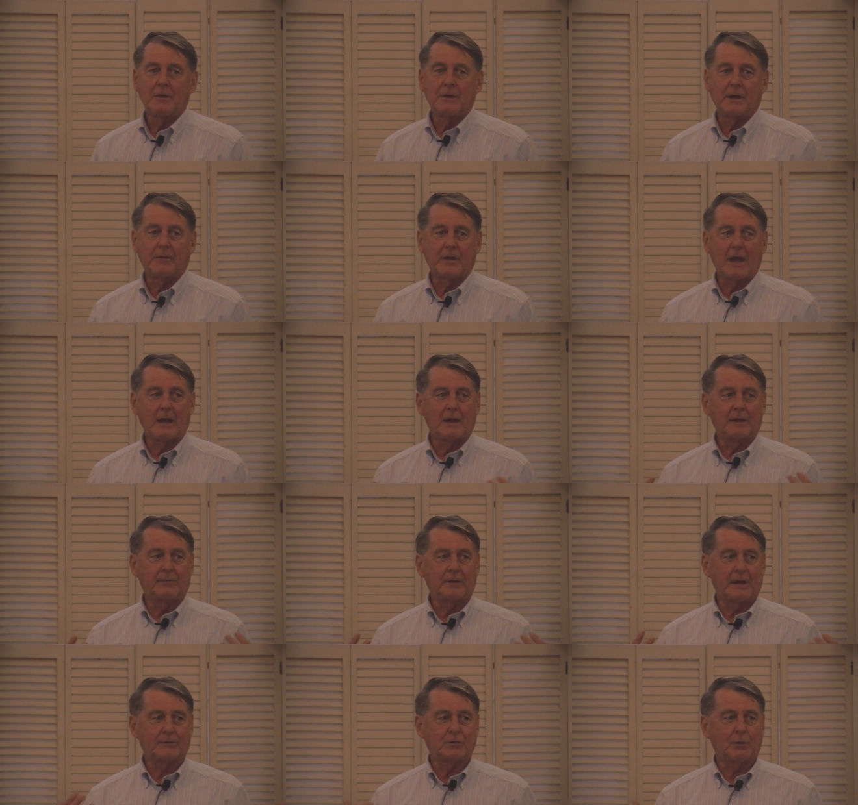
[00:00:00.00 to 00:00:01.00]

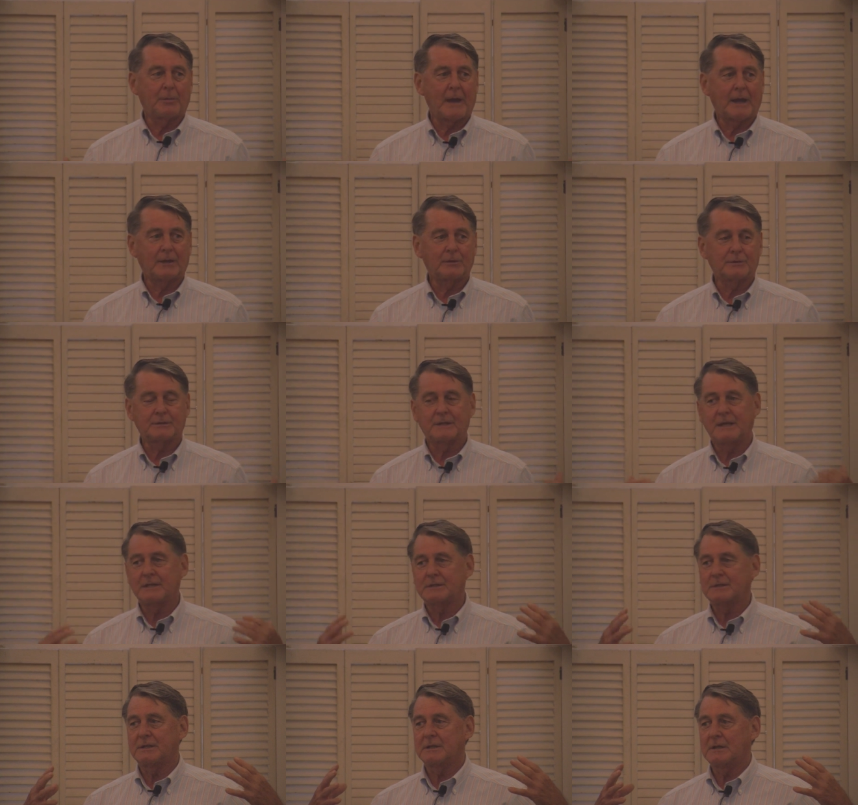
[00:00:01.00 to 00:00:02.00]
If, you have to go back in those
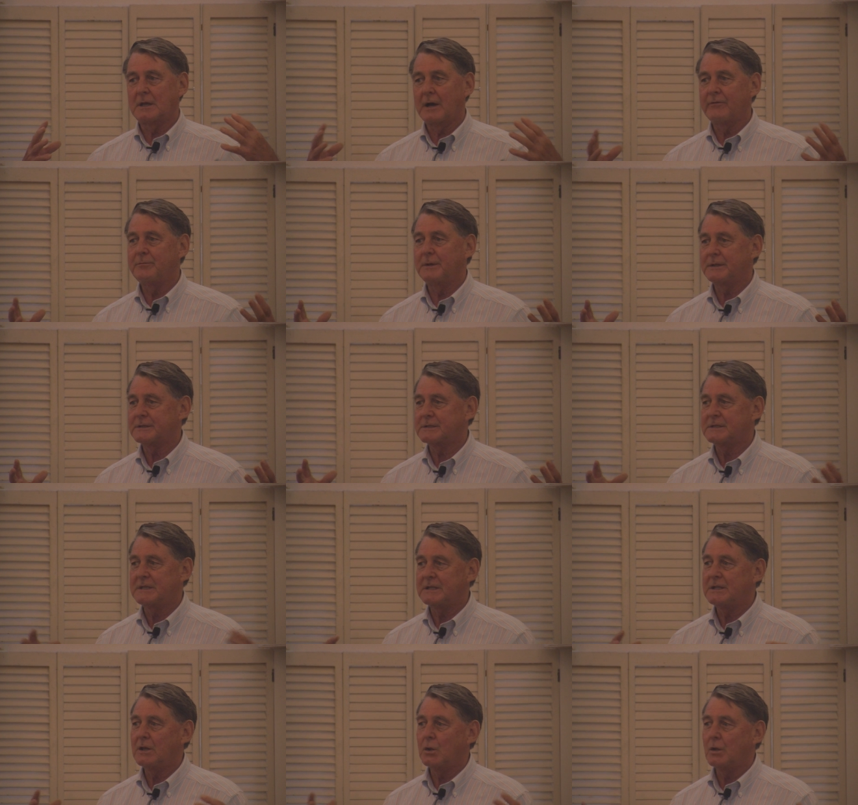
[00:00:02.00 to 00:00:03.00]
days, governments
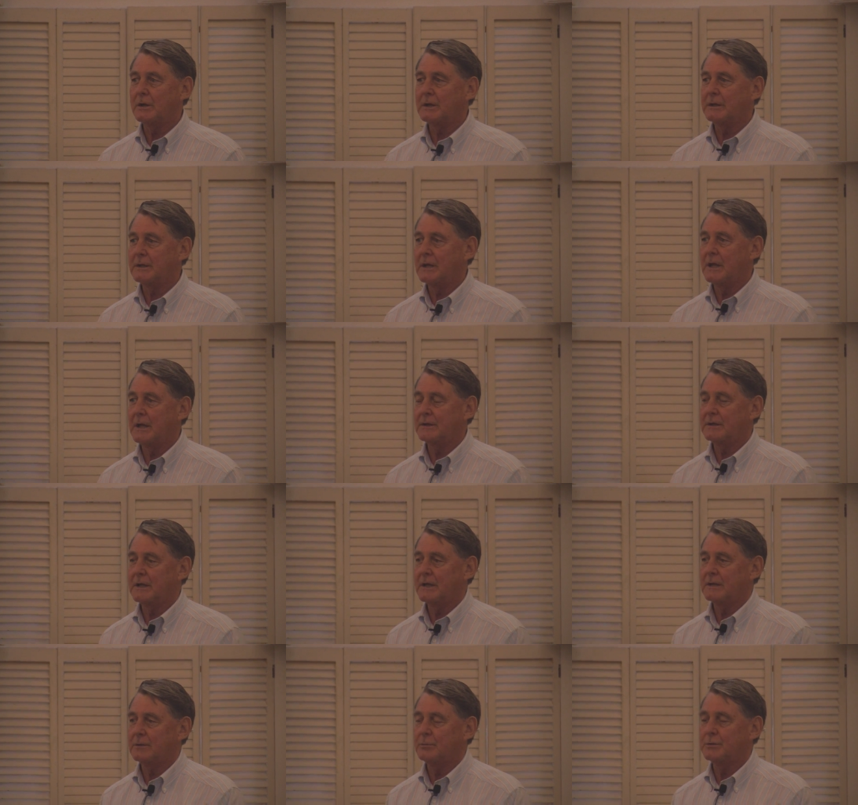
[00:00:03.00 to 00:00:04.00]
didn't look at, at,
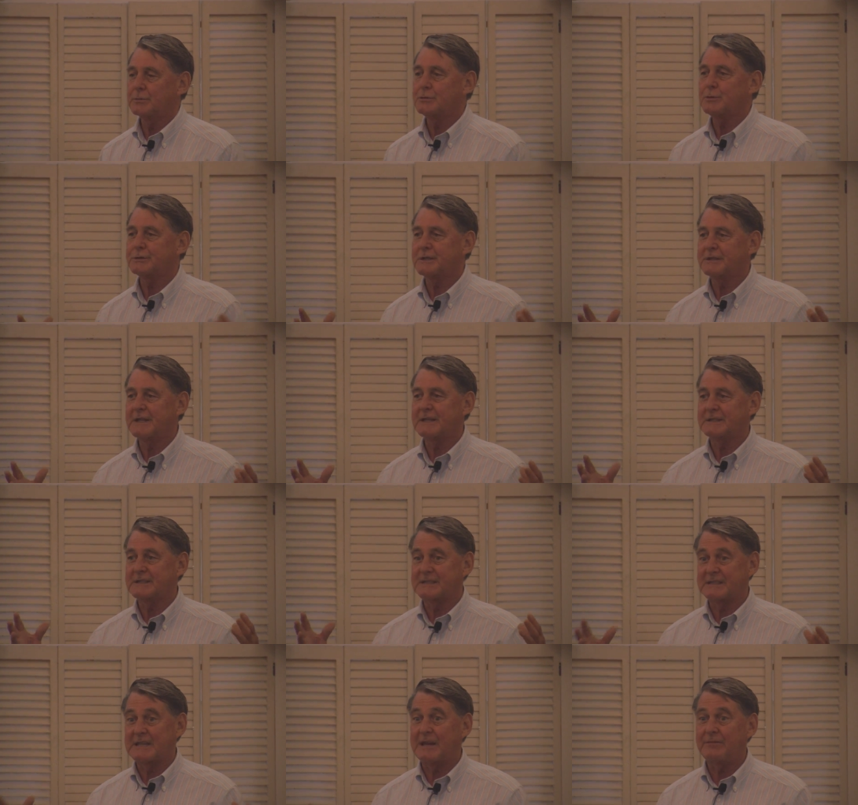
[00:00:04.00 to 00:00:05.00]
at, there was no such thing as
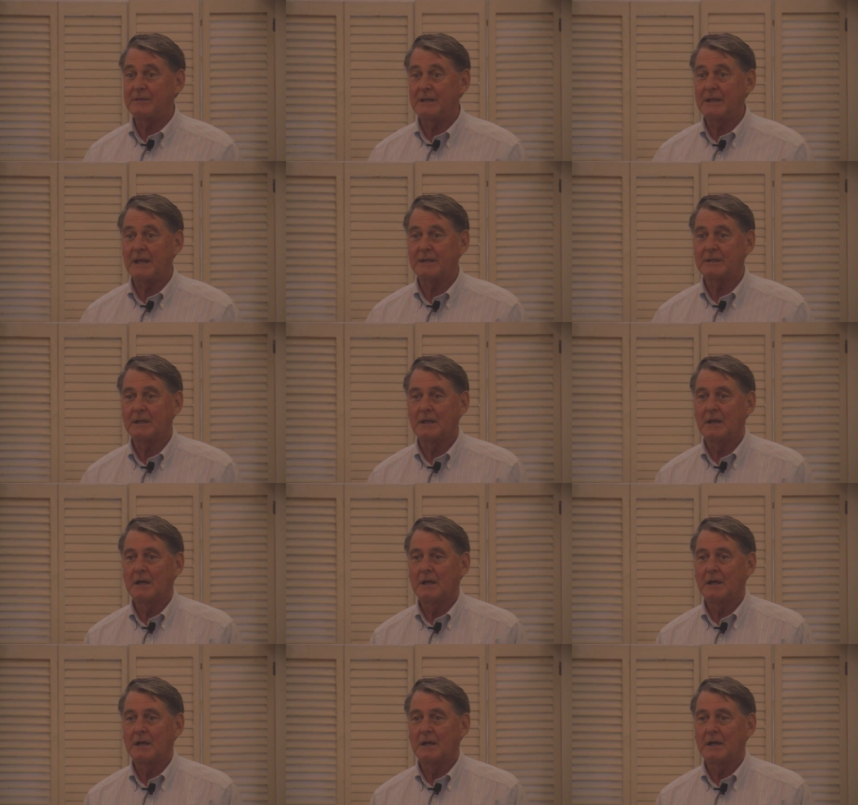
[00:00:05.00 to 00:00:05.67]
a safety net.